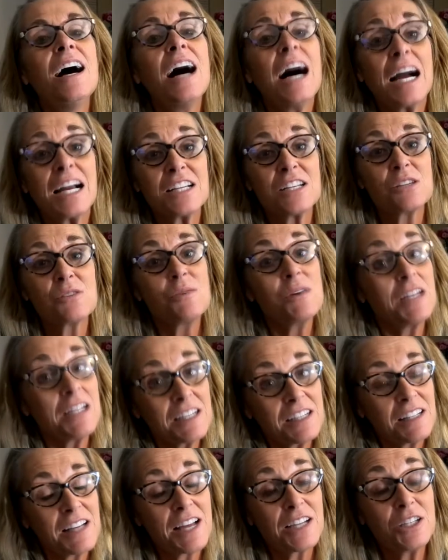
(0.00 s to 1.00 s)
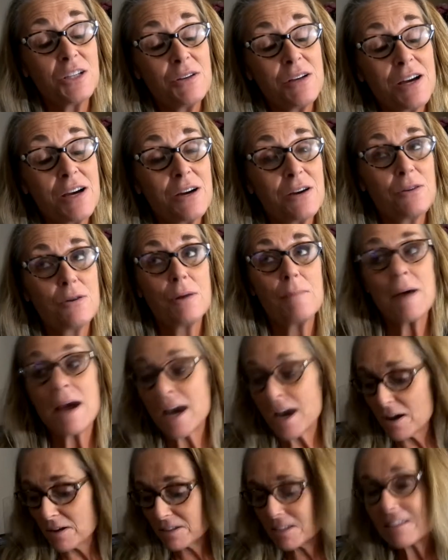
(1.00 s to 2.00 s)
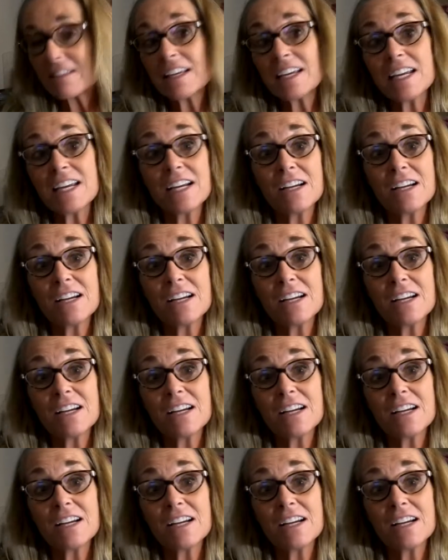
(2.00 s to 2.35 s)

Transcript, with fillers: I just wanted to let you know about the